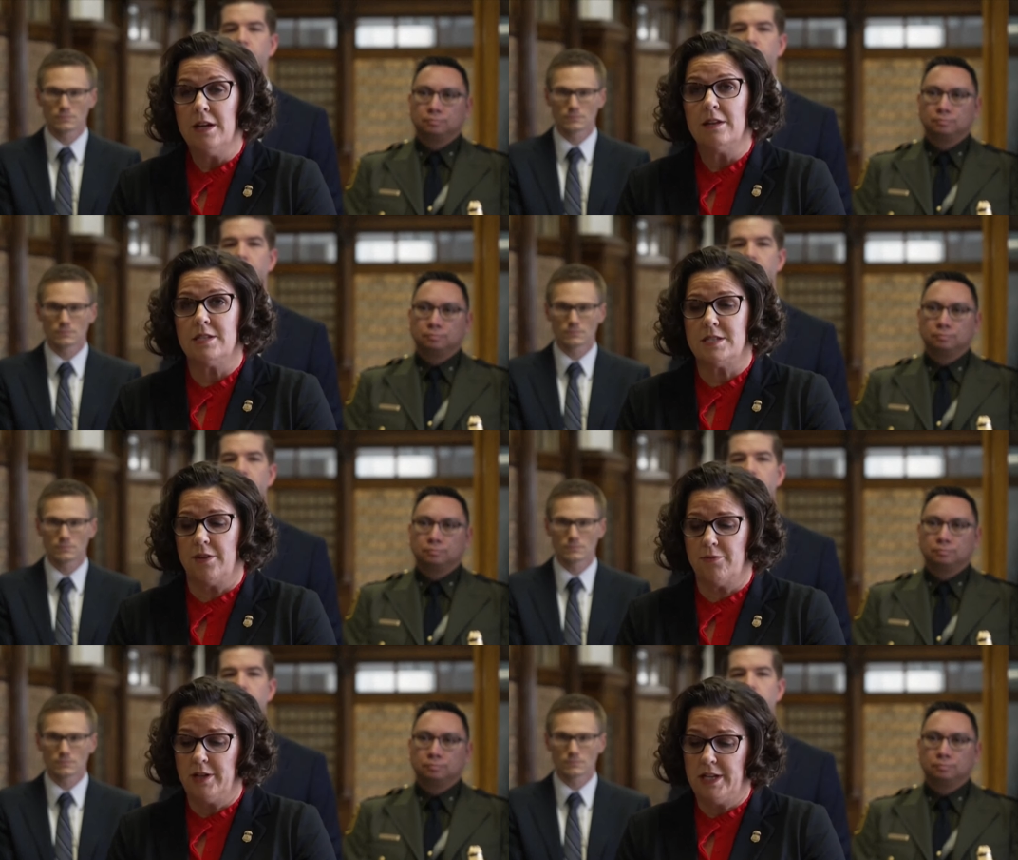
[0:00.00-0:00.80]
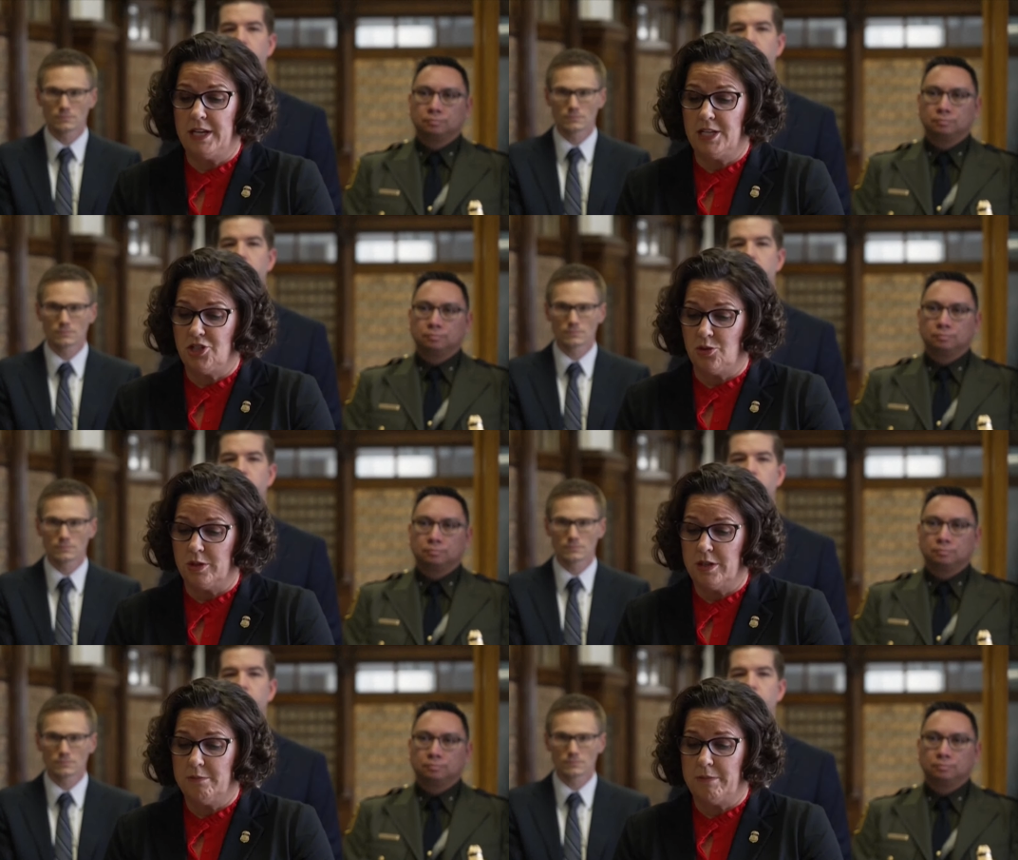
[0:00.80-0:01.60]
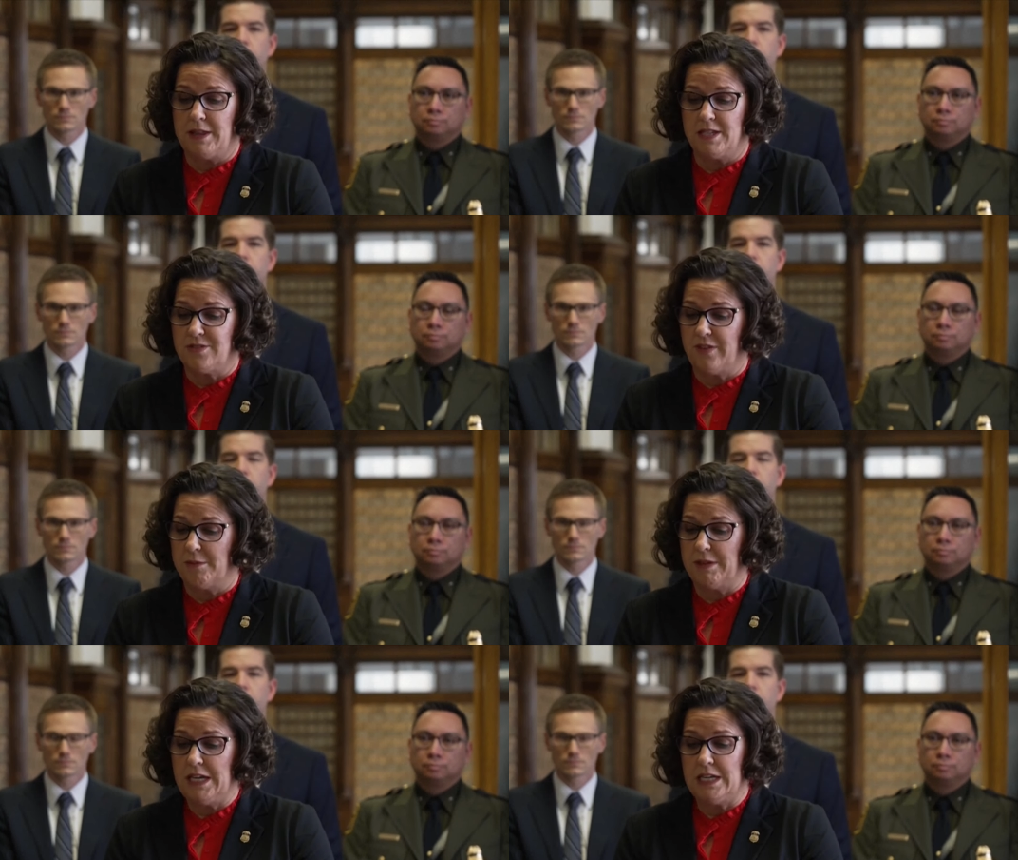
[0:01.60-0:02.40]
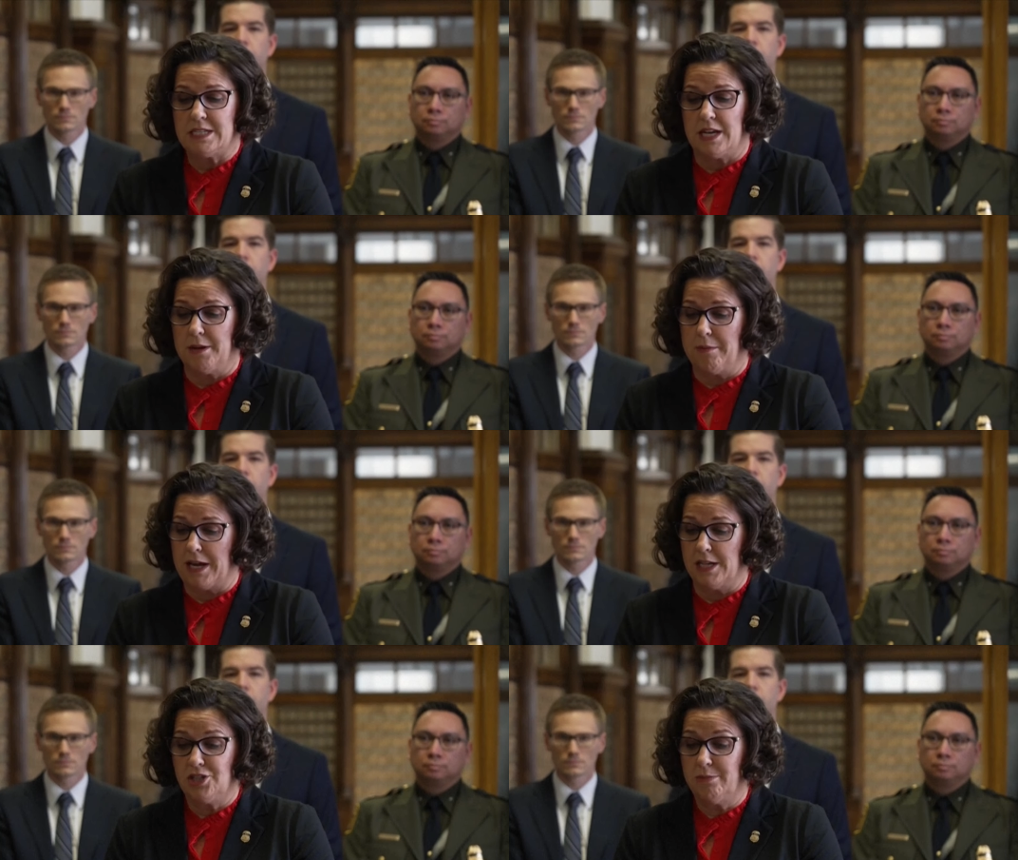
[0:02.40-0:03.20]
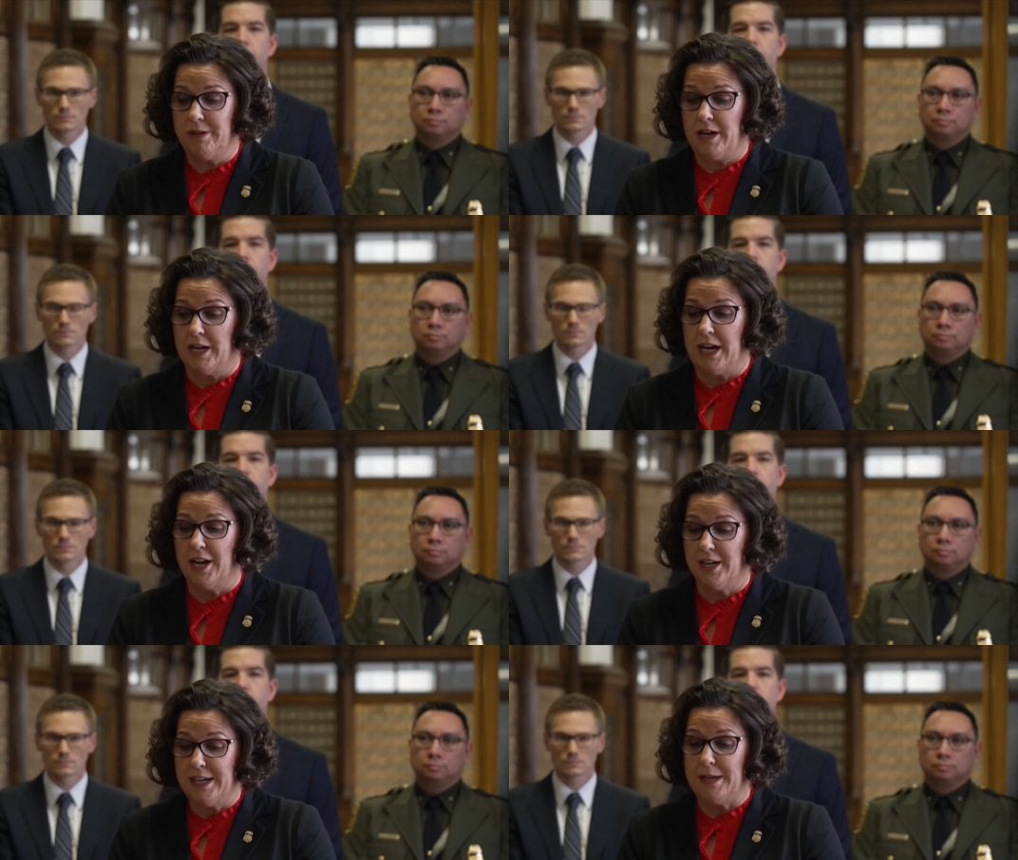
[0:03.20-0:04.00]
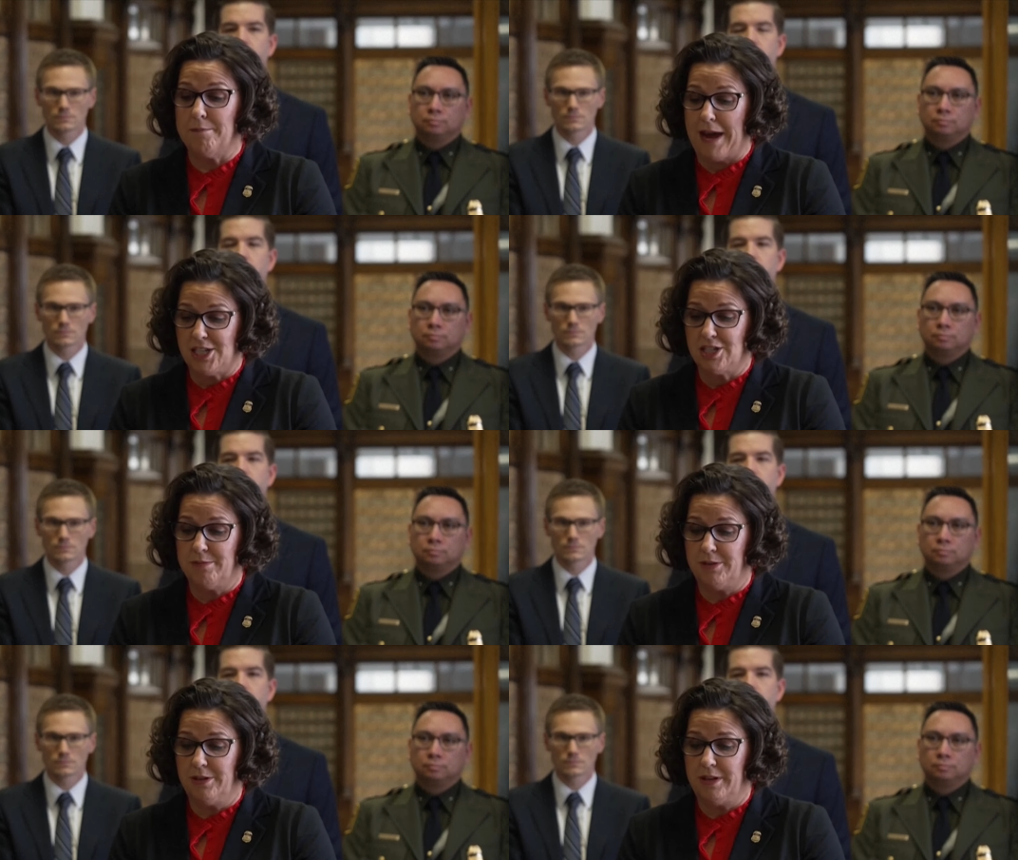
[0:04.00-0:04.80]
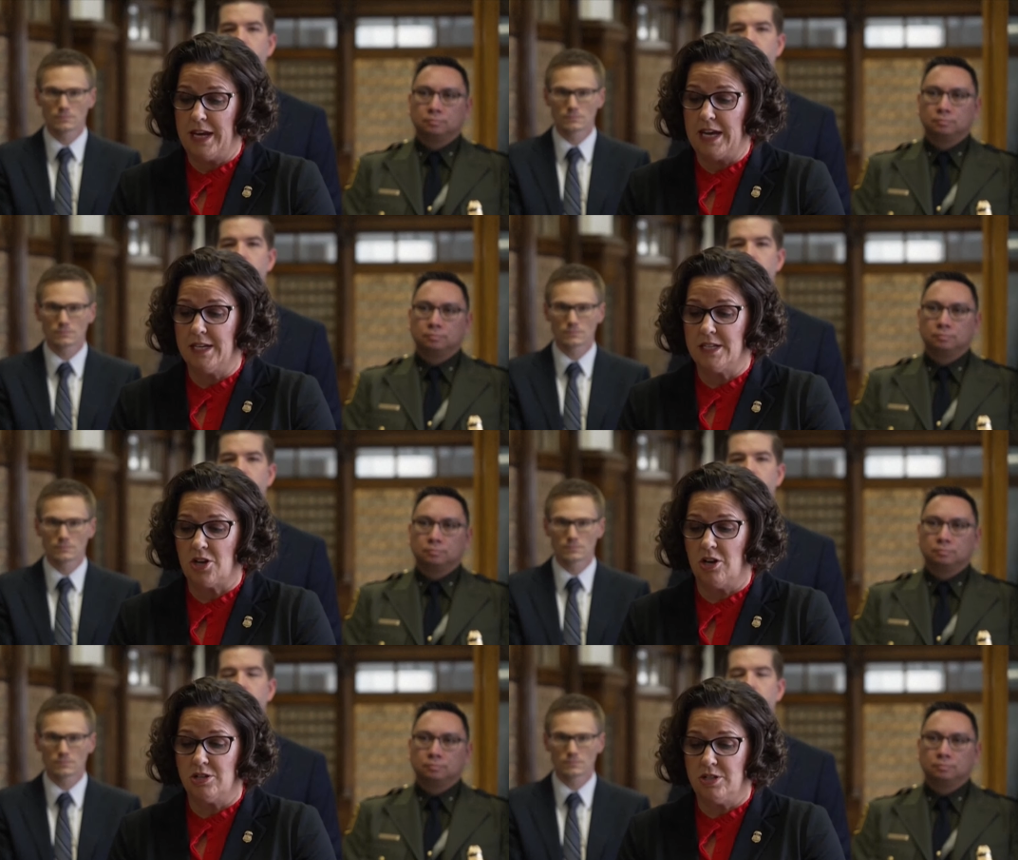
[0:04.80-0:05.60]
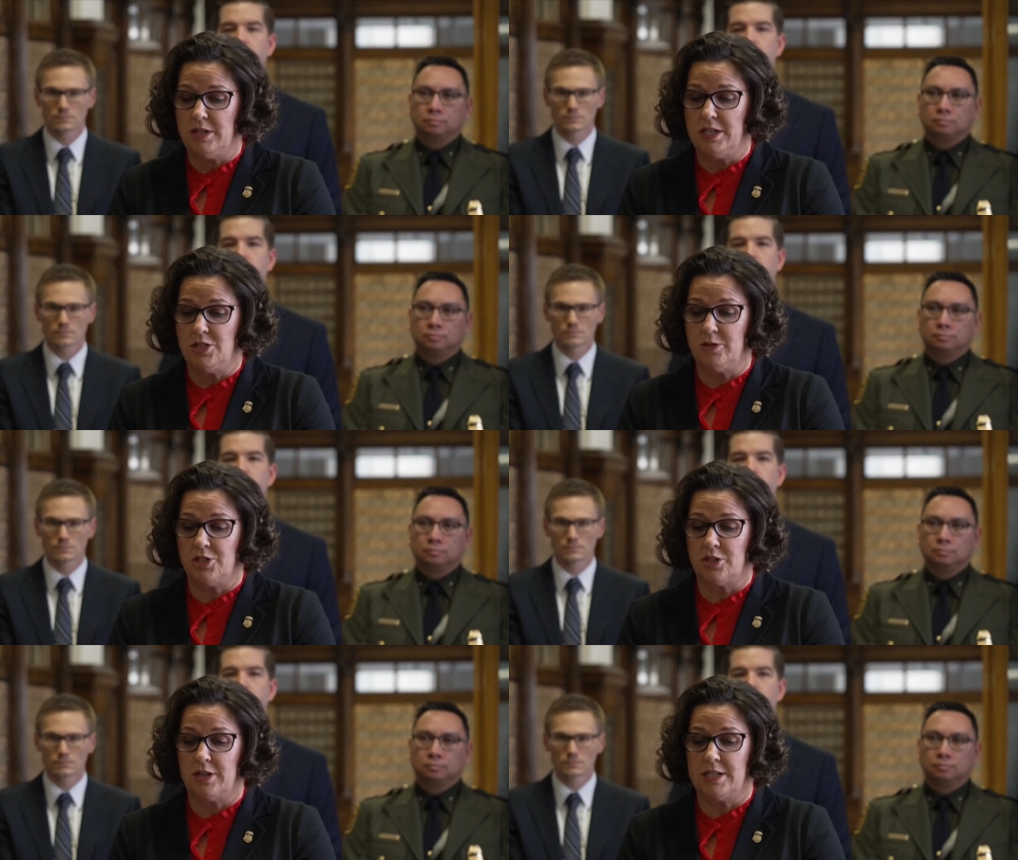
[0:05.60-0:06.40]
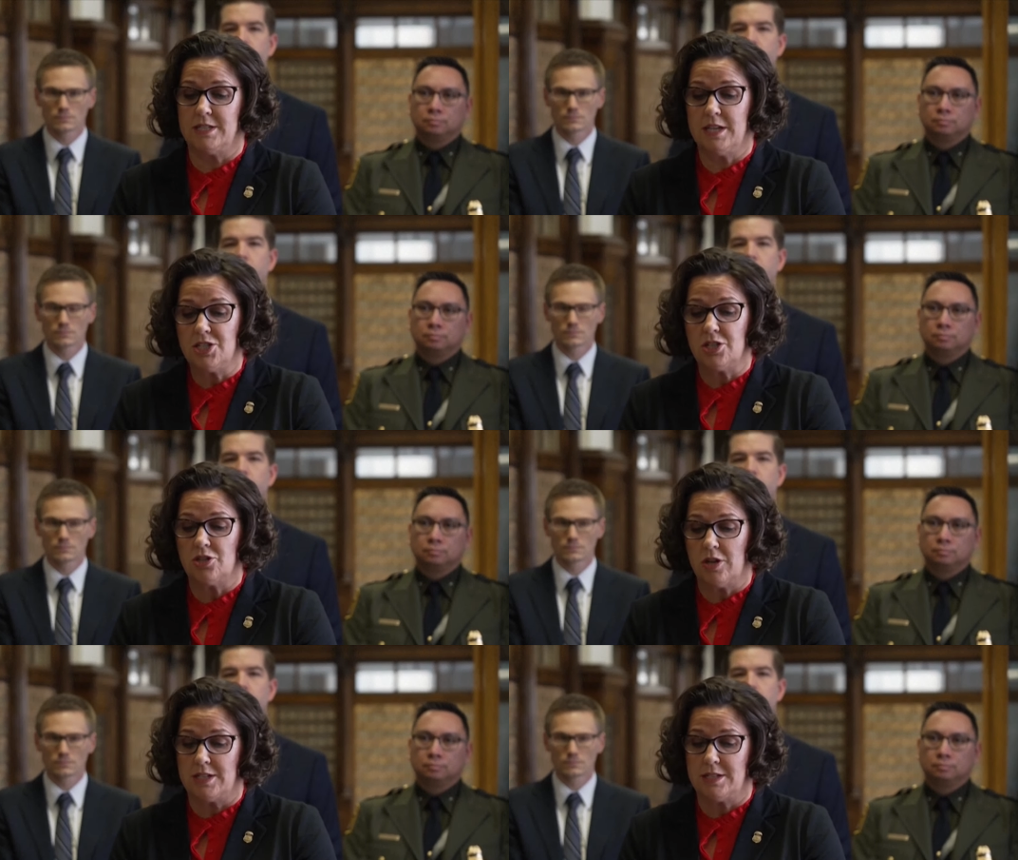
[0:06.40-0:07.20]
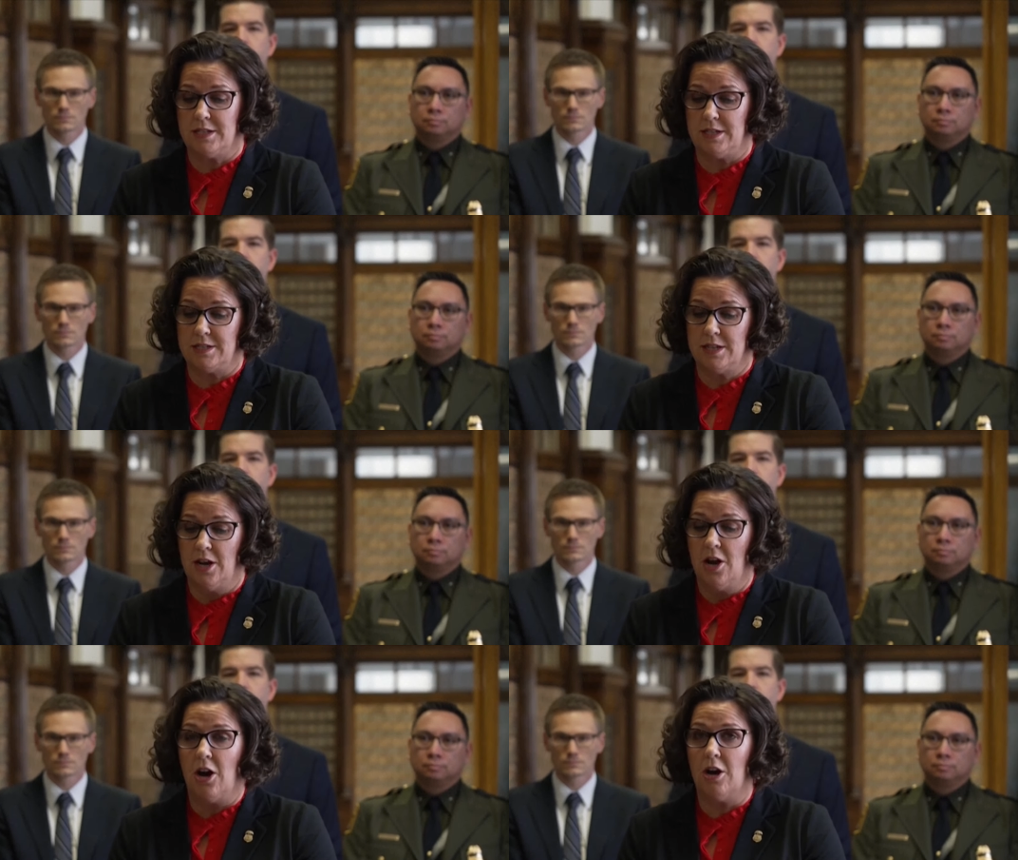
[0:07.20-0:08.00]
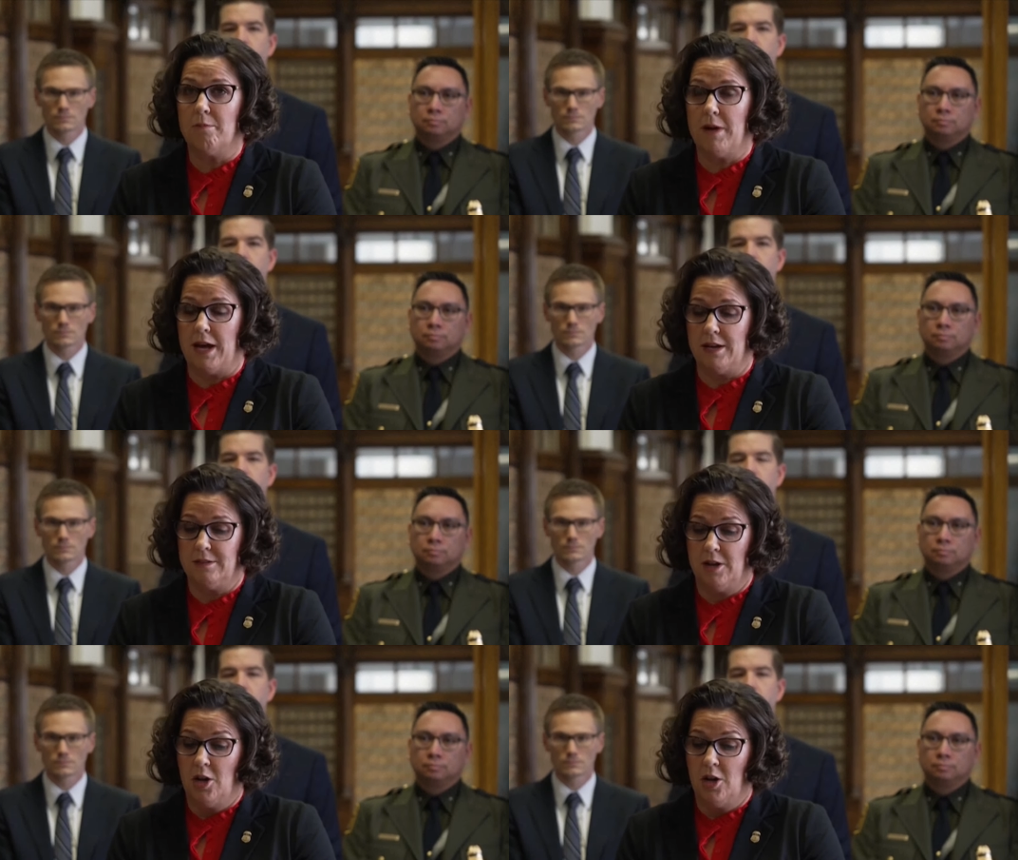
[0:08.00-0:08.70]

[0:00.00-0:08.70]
Speaker 1: The suffering endured by this family is unimaginable, unimaginable, and it is our duty to ensure that such atrocities are met